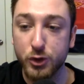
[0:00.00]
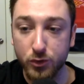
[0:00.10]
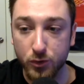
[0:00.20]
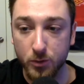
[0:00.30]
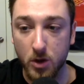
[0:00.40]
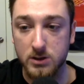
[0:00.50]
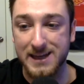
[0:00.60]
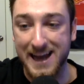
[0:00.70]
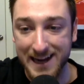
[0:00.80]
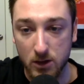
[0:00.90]
through balls,
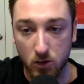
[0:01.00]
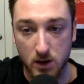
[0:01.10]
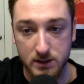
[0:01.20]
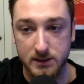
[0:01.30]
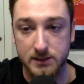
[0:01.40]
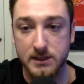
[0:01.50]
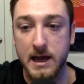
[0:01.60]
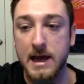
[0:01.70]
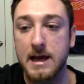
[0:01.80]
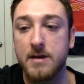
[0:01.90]
8 crosses,
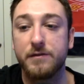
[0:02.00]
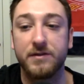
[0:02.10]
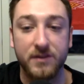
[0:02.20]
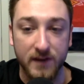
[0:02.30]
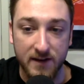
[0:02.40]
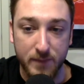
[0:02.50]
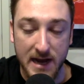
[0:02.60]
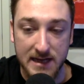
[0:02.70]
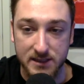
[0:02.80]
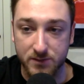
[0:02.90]
55
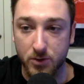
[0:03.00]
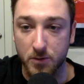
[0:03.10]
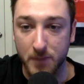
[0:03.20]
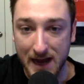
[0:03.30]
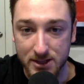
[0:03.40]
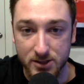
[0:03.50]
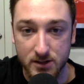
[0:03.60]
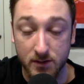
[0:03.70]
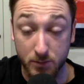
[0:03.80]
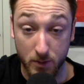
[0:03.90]
passes per match.
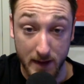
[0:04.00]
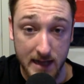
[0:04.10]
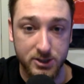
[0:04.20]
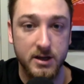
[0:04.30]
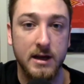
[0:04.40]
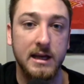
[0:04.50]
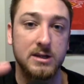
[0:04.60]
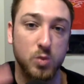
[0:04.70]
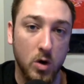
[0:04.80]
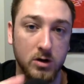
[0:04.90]
He
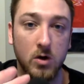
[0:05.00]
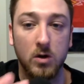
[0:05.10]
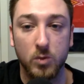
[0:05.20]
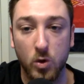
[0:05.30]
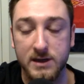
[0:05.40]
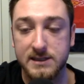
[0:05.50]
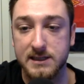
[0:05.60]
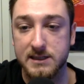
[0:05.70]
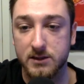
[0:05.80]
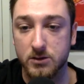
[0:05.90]
has 1 goal and 1
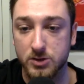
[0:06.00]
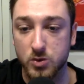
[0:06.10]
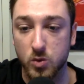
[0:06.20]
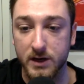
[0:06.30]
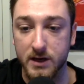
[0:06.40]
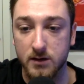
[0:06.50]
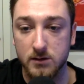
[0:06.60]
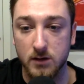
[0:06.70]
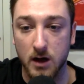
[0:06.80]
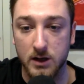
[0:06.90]
assist in those 20
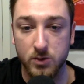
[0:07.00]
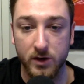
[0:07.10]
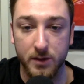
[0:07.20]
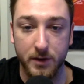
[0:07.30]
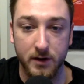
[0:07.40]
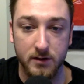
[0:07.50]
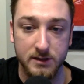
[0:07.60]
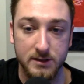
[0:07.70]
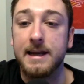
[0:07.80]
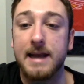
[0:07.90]

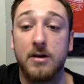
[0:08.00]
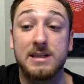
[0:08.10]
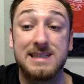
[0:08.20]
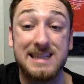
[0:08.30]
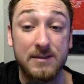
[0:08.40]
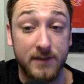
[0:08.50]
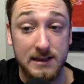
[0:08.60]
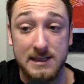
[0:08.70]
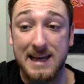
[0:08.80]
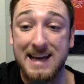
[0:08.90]
appearances. Now, his
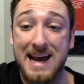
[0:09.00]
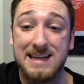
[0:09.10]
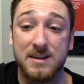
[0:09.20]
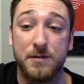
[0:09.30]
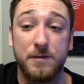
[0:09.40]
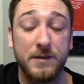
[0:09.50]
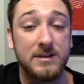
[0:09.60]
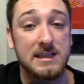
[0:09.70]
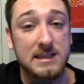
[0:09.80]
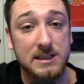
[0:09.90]
defense, he has a
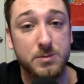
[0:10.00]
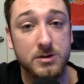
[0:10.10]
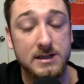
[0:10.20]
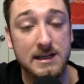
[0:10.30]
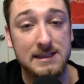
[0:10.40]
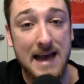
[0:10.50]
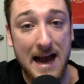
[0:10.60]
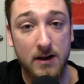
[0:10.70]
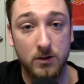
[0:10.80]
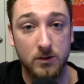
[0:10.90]
56%
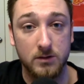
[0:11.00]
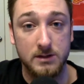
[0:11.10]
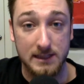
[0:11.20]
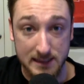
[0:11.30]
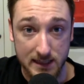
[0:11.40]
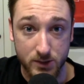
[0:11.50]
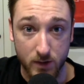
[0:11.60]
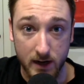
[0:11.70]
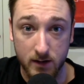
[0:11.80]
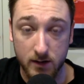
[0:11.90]
tackle success
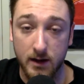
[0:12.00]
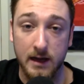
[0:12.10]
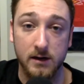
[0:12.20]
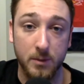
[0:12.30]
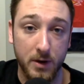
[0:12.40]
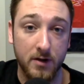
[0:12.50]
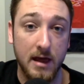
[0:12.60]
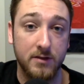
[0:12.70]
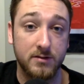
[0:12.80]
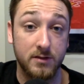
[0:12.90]
rate, and compare
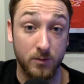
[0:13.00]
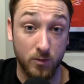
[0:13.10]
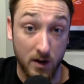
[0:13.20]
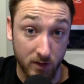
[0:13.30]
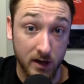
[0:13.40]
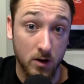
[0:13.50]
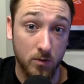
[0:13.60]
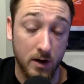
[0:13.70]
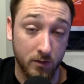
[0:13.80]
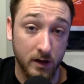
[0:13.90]
that to
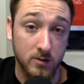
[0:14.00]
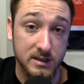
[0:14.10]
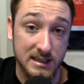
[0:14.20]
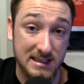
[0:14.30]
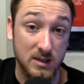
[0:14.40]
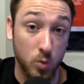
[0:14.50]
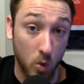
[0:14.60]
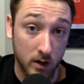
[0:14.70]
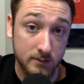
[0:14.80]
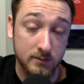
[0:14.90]
Rodrigo's
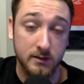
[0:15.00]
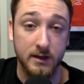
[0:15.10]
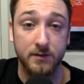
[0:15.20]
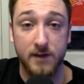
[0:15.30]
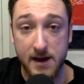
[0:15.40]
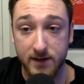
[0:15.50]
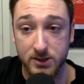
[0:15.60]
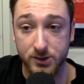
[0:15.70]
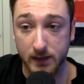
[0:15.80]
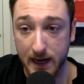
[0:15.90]
61 in 5
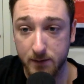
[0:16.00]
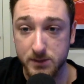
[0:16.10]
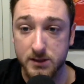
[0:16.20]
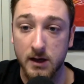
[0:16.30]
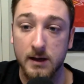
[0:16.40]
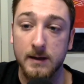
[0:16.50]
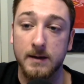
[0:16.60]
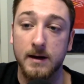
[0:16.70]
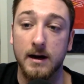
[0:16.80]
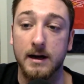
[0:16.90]
extra games.
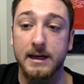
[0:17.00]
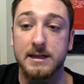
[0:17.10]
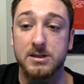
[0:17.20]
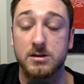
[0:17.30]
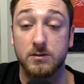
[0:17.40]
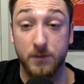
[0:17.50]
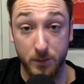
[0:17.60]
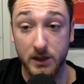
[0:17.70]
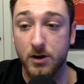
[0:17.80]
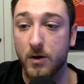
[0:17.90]

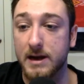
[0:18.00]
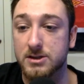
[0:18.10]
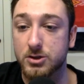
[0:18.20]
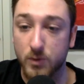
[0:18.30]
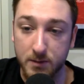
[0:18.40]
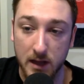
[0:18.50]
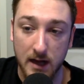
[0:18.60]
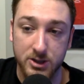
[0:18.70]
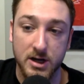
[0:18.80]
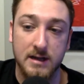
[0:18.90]
Fabinho has 3
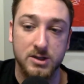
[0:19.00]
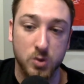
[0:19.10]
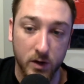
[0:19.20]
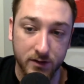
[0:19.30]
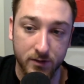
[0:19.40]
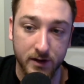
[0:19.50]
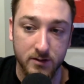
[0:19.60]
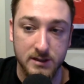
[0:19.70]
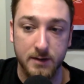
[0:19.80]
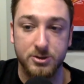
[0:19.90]
block shots, 23
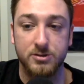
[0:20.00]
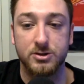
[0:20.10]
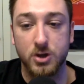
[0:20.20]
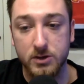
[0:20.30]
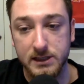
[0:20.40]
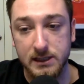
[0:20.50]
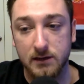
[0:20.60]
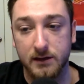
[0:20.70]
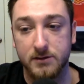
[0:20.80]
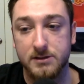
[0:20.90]
interceptions, 13
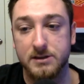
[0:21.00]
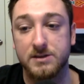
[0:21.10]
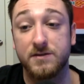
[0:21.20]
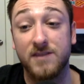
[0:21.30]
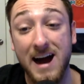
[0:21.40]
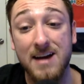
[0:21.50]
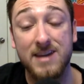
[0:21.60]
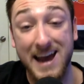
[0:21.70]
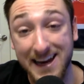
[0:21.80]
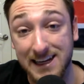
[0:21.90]
clearances, 5
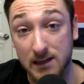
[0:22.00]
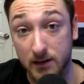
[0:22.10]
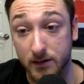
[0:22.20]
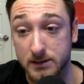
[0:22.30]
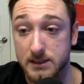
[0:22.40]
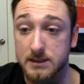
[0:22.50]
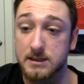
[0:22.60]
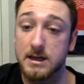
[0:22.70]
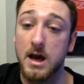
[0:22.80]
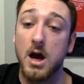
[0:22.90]
headed
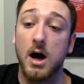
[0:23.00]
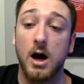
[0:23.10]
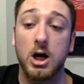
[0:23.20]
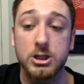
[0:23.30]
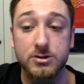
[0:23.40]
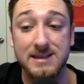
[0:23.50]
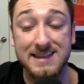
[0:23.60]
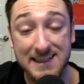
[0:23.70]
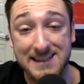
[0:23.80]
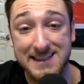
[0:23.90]
clearances,
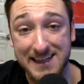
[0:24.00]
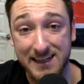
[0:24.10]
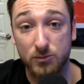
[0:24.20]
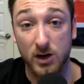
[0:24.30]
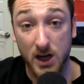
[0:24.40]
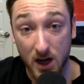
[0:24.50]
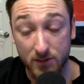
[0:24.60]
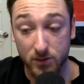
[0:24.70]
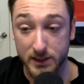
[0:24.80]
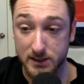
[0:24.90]
116
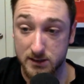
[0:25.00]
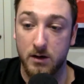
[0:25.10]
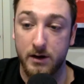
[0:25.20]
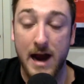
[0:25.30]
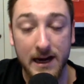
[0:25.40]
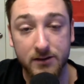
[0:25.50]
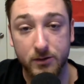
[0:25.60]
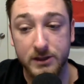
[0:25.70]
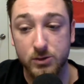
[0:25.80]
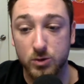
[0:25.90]
recoveries,
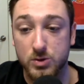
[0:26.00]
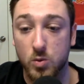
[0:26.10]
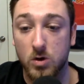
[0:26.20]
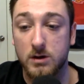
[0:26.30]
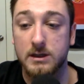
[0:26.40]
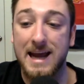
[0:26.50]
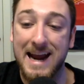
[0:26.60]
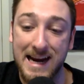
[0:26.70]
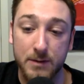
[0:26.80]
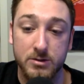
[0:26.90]
93 duels won,
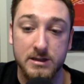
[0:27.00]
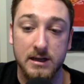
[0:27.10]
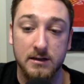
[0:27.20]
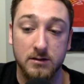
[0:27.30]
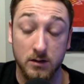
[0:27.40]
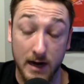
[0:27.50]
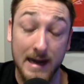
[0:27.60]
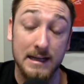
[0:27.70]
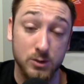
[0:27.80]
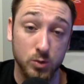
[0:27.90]
80% or
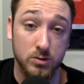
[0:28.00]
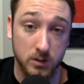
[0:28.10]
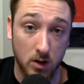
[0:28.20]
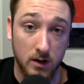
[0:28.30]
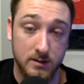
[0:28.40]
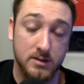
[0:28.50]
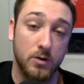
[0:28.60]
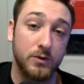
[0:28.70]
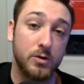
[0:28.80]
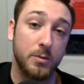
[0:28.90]
80 duels lost. So
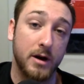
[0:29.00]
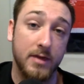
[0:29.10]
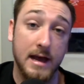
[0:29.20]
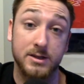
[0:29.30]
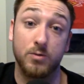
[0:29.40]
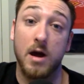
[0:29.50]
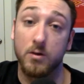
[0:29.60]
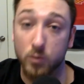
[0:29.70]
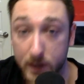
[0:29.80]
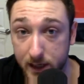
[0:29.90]
if you compare that to
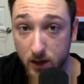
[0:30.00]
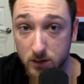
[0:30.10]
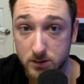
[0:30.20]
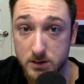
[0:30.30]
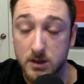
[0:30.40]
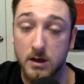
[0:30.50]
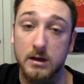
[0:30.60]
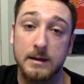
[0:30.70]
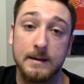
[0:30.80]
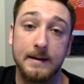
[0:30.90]
Rodrigo's,
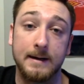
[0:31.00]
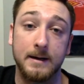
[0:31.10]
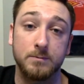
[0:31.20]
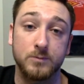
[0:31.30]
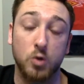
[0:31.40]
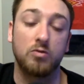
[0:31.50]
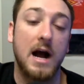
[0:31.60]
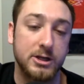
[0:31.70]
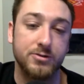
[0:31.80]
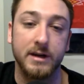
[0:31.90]
or
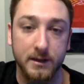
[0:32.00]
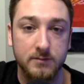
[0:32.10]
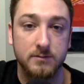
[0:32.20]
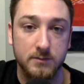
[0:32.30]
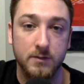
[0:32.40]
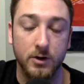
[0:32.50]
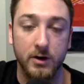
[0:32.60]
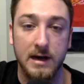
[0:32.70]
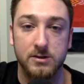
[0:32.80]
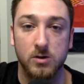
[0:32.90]
Rodri, for you
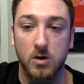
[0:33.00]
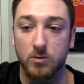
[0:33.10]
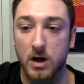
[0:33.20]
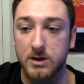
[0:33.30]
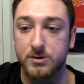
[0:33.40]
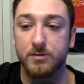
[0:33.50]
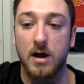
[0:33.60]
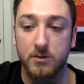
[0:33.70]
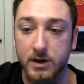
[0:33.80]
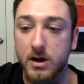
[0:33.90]
guys who call him
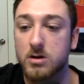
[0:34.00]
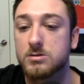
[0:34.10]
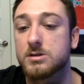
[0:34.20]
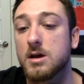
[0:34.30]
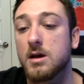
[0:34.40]
Rodrigo's